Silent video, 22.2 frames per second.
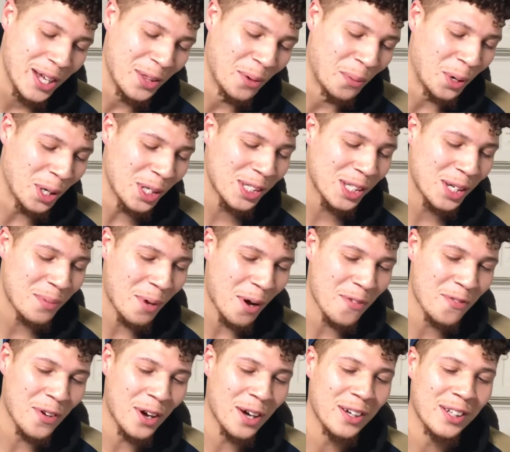The worst thing about
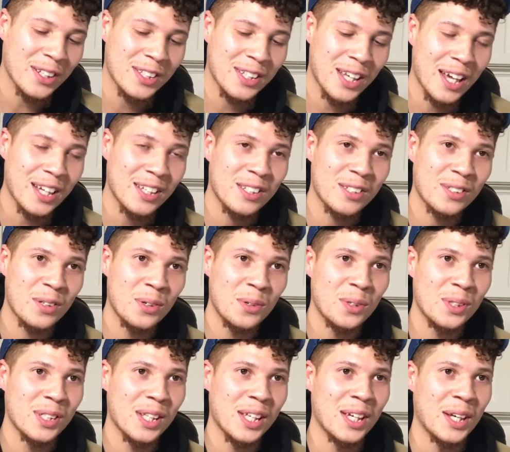filing taxes though
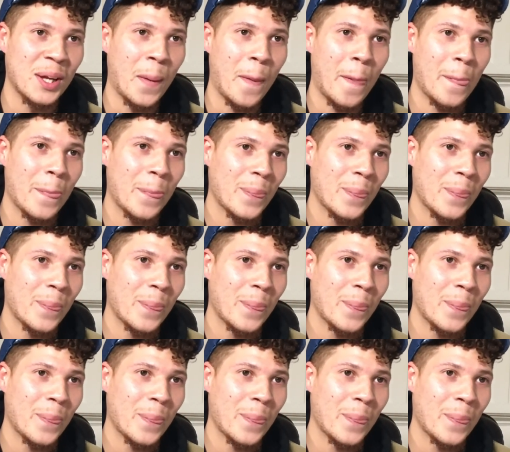is like,